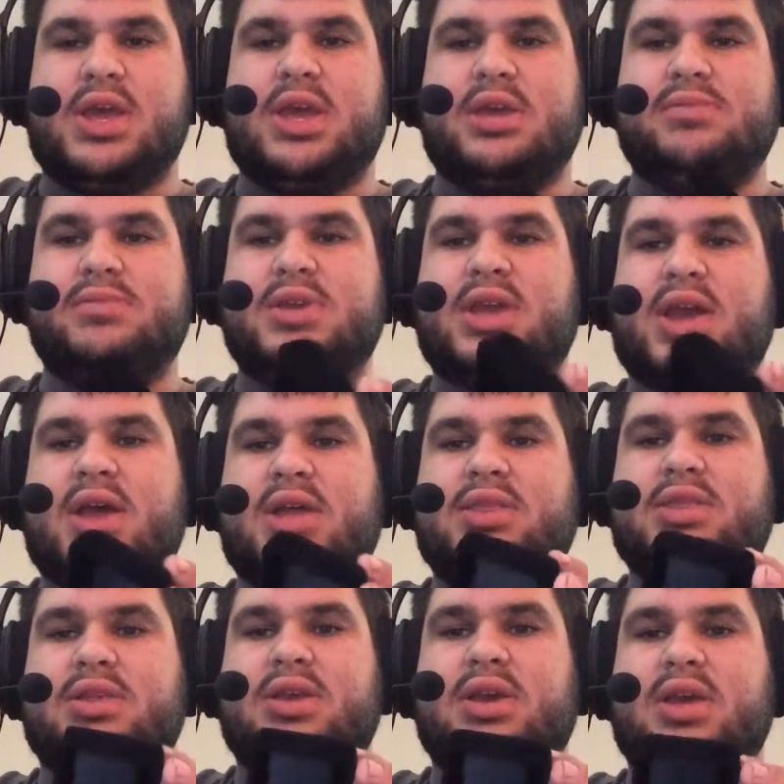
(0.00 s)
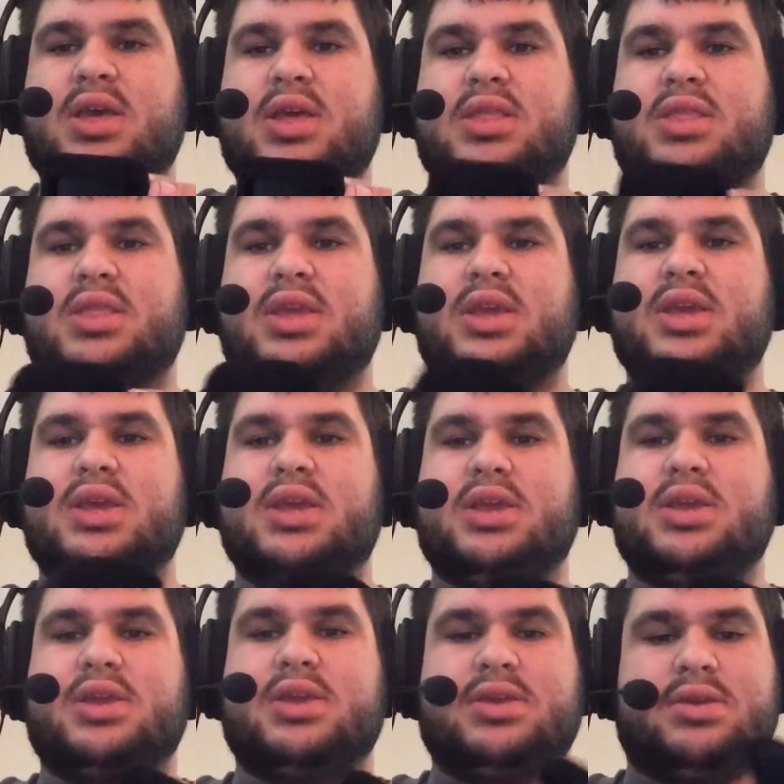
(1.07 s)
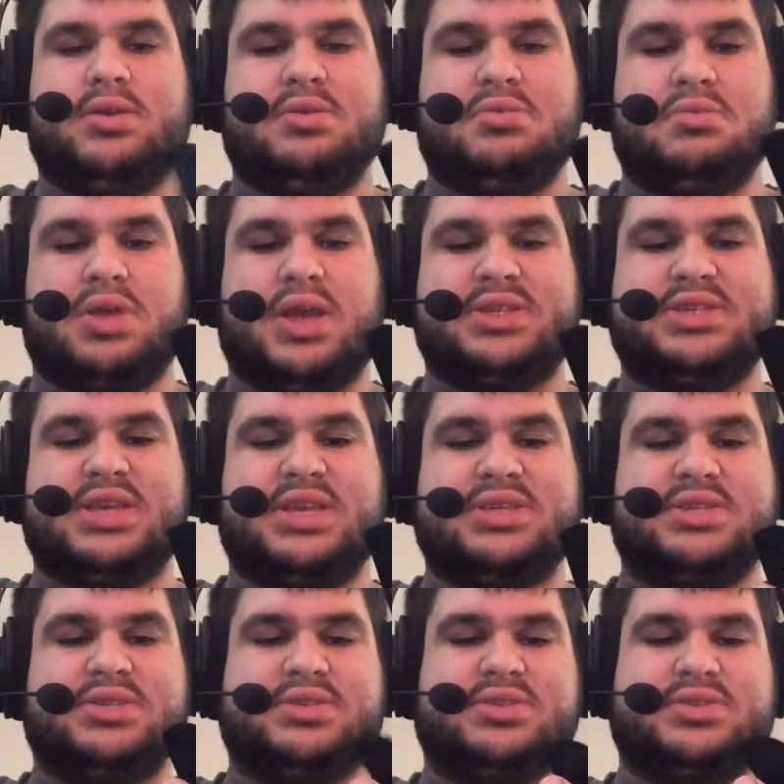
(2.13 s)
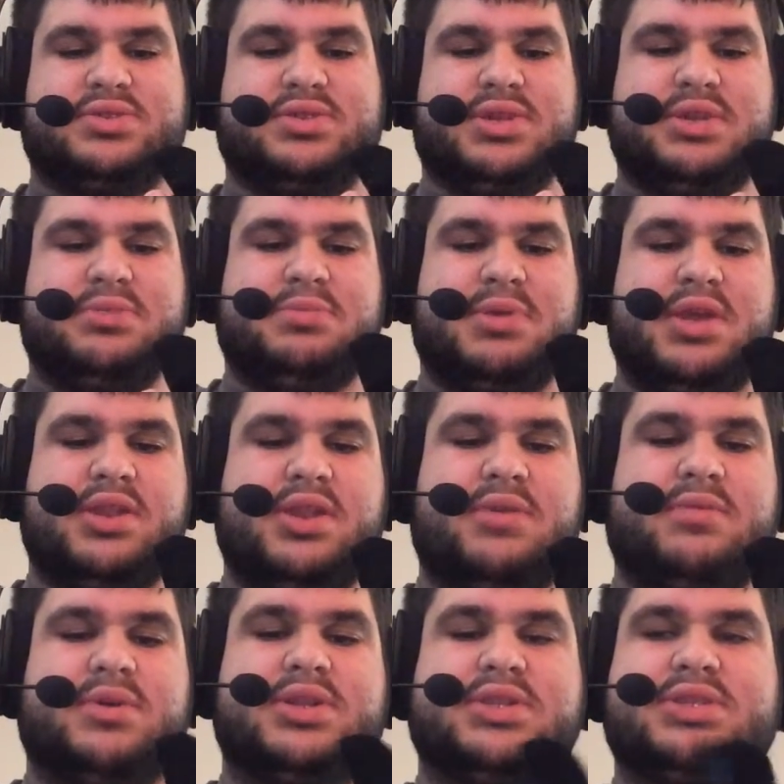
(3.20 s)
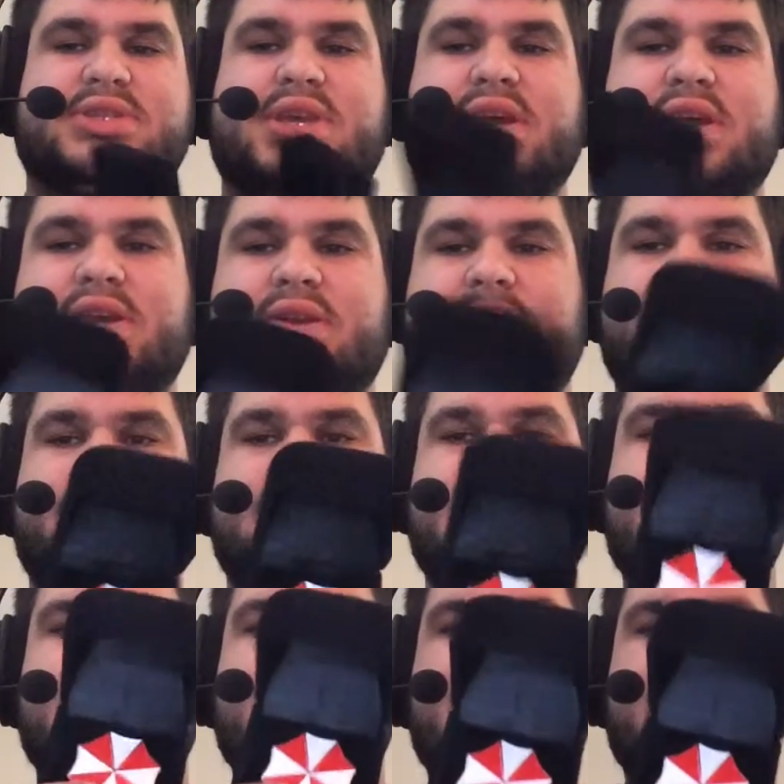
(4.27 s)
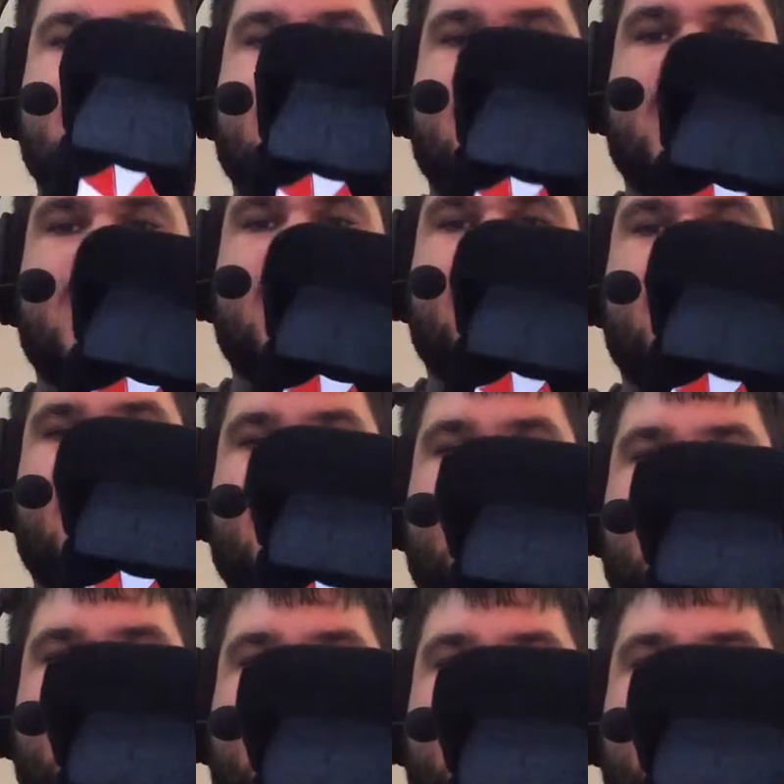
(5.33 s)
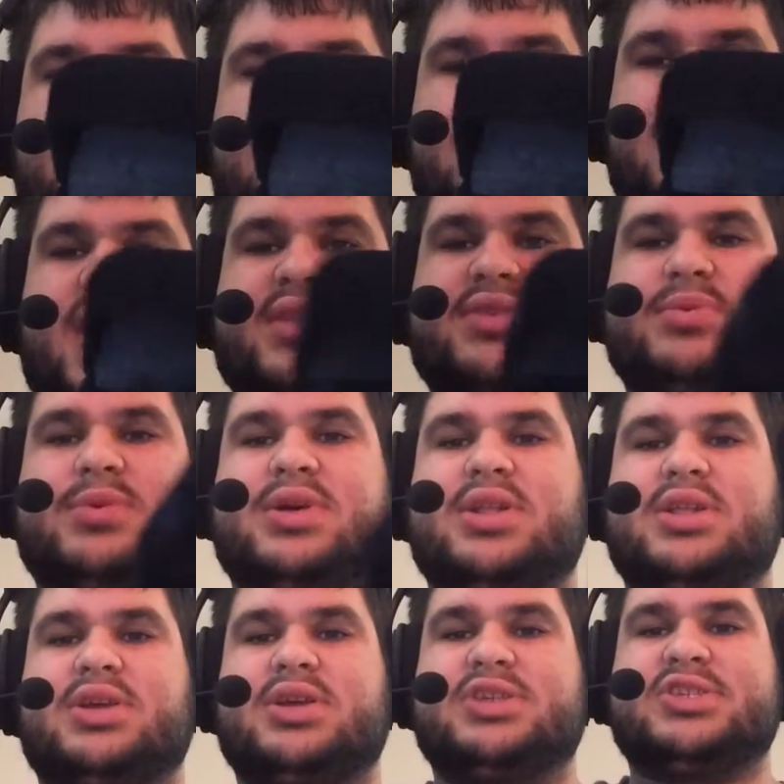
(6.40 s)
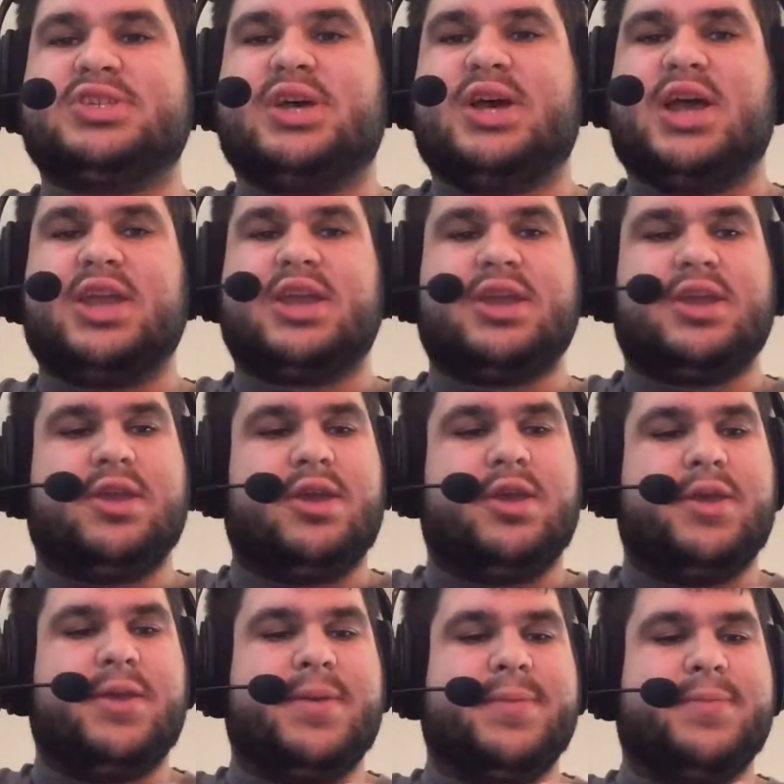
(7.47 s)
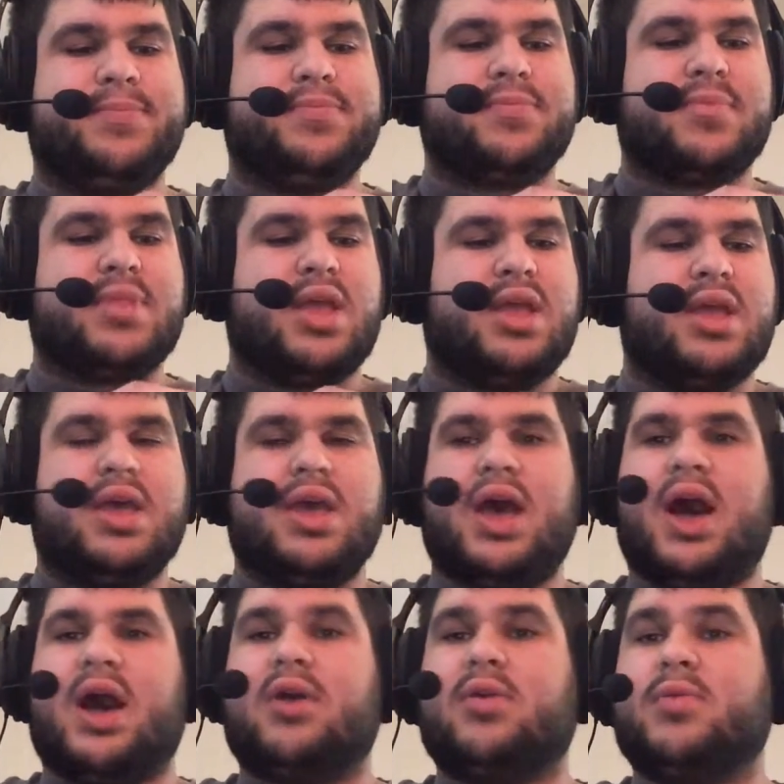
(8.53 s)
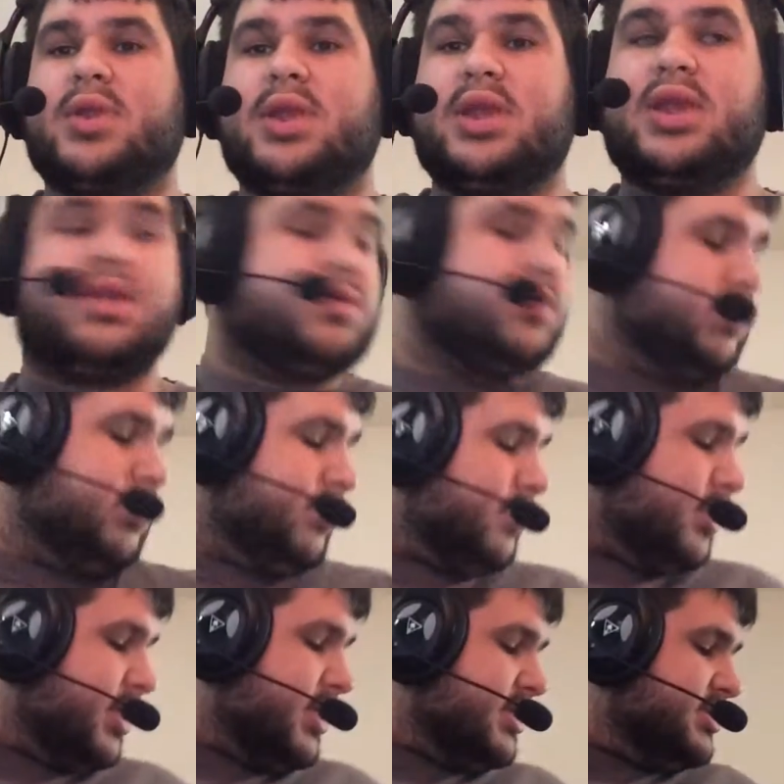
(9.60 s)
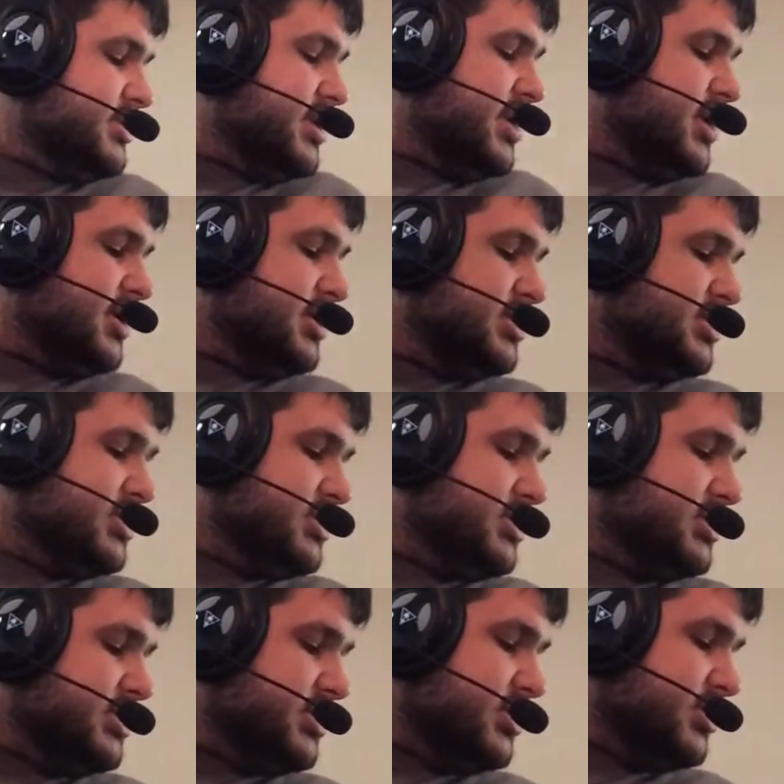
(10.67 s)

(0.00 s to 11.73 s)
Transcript: And we got the Assassin's Creed pin, I want to say. Uh, that's what it looks like. I'll read what it says.